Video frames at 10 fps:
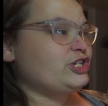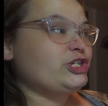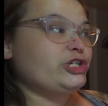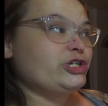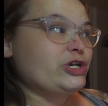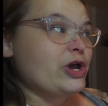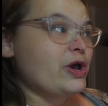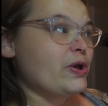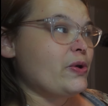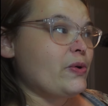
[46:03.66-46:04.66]

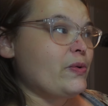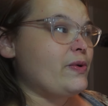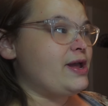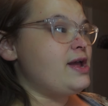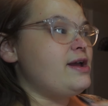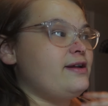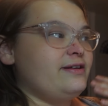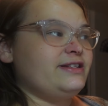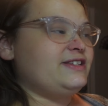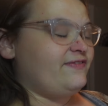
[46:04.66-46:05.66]
snow.
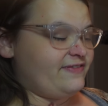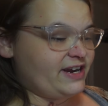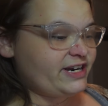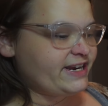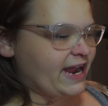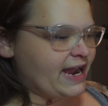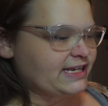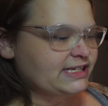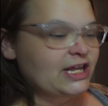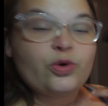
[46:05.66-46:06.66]
It's very
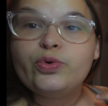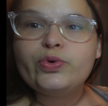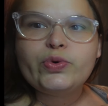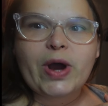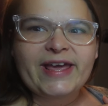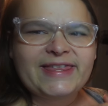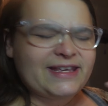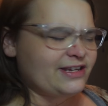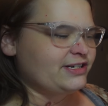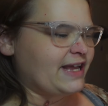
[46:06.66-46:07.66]
isolated. Ooh, I
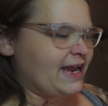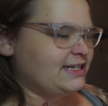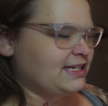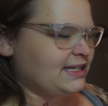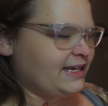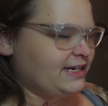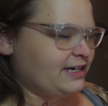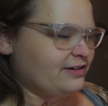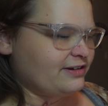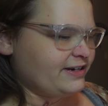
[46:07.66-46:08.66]
think there's
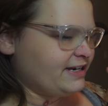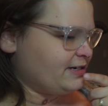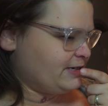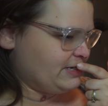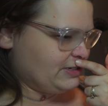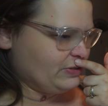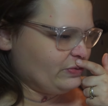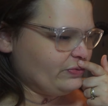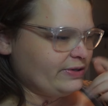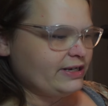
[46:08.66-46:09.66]
isolated on here
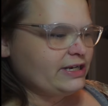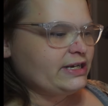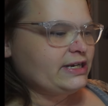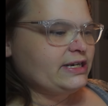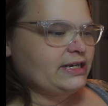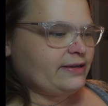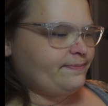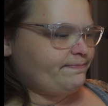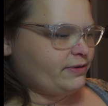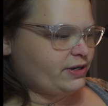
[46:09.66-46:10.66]
too.
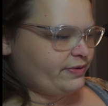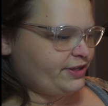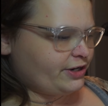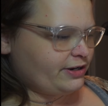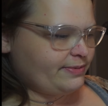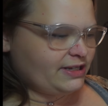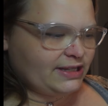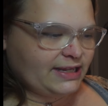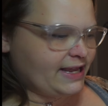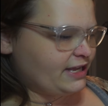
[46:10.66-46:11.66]
Book with
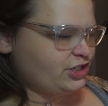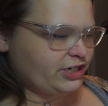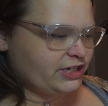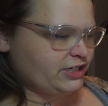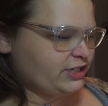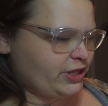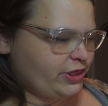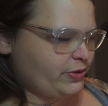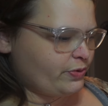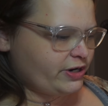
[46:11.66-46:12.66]
urban legends,
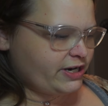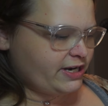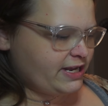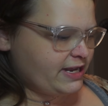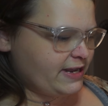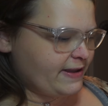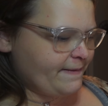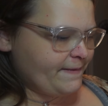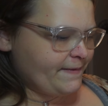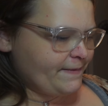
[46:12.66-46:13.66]
authority.
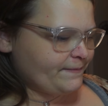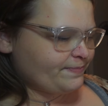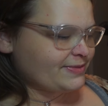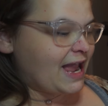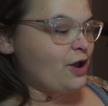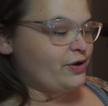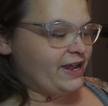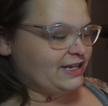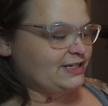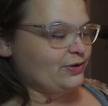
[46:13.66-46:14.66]

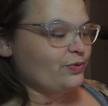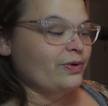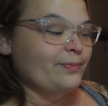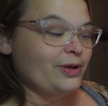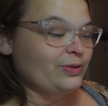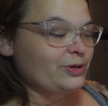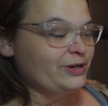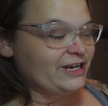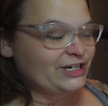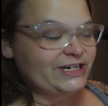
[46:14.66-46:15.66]
Okay, so remote
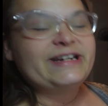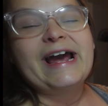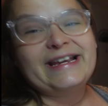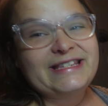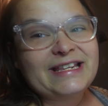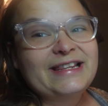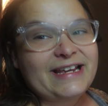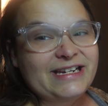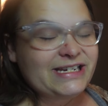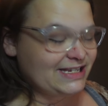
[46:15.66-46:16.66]
location,
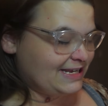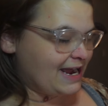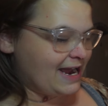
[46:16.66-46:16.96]
isolation,